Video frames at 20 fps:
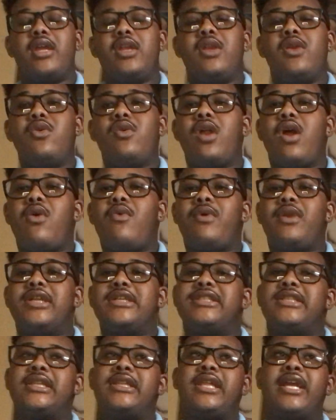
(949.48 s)
You don't
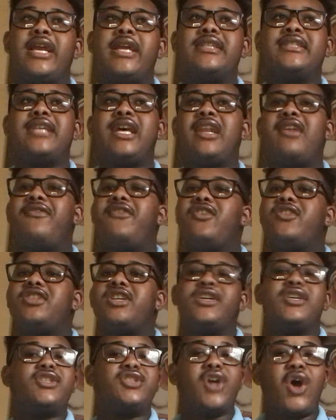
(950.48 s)
want to sit there, instead of
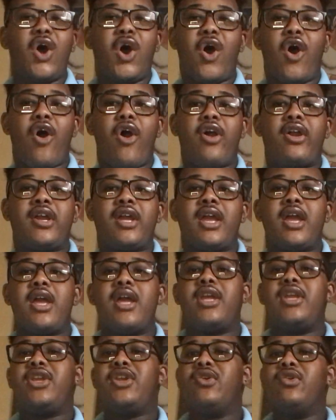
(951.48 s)
using a dog,
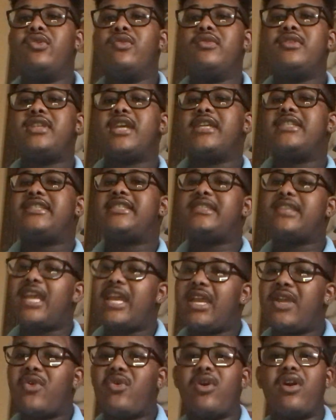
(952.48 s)
use a
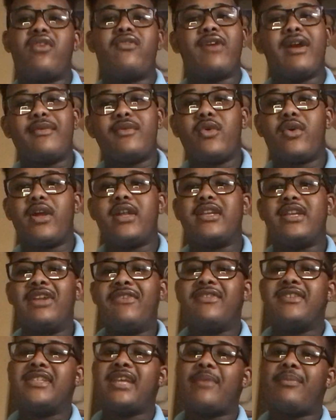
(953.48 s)
snake or a
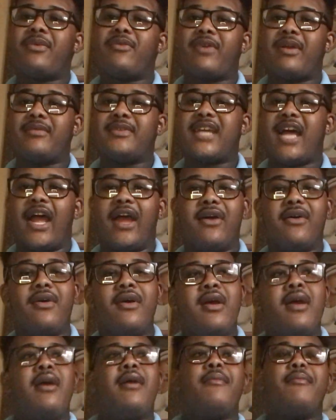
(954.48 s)
different type of reptile.
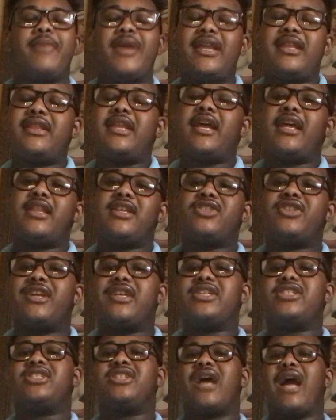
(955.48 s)
Make the
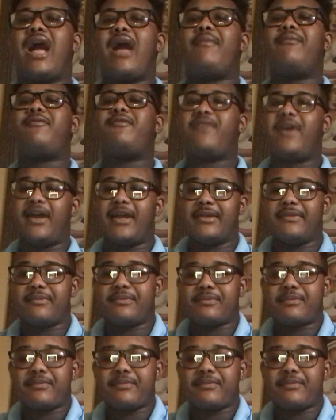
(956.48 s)
illustrator's job fun.